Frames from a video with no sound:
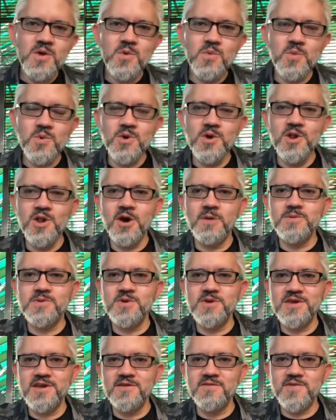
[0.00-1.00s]
Would love
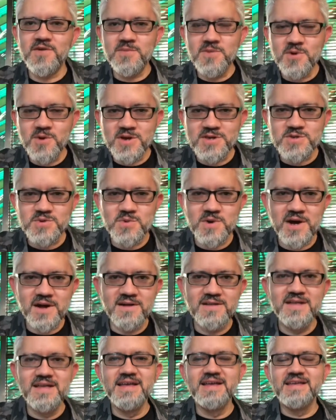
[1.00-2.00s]
to hear from you as
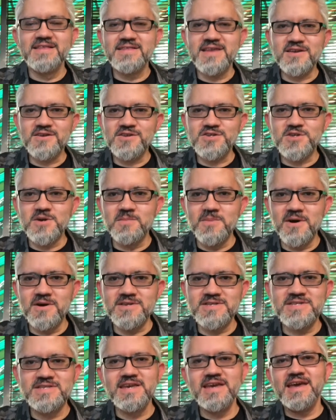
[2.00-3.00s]
well. Thank you so
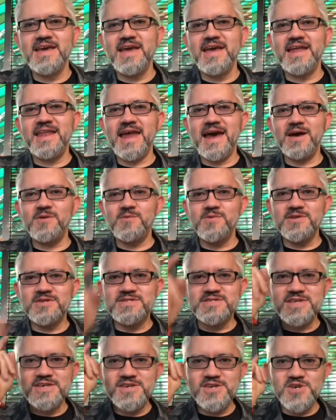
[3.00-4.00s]
much, and I will
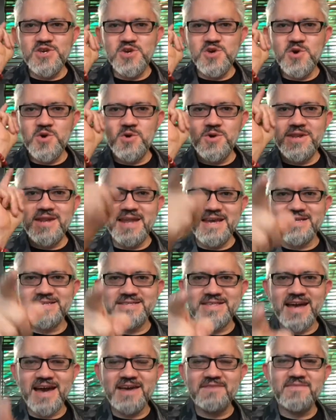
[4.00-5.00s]
see you
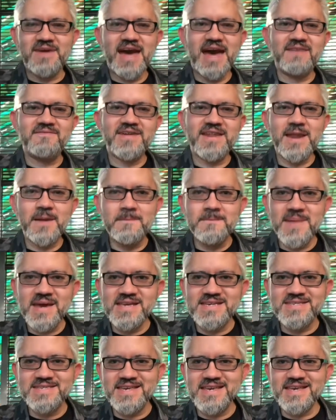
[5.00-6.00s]
next time. Have an
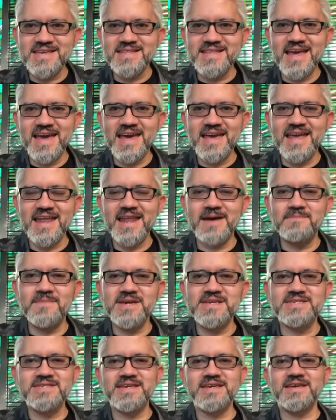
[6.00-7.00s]
amazing day and
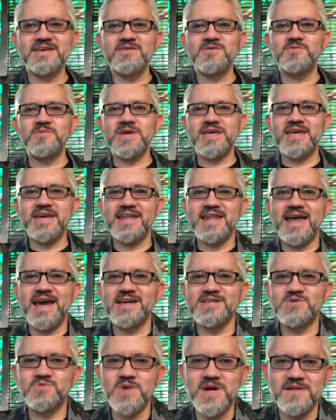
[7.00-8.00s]
amazing weekend
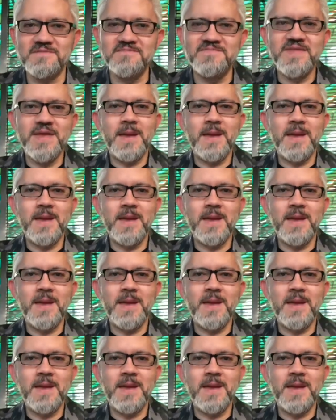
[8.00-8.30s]
as well.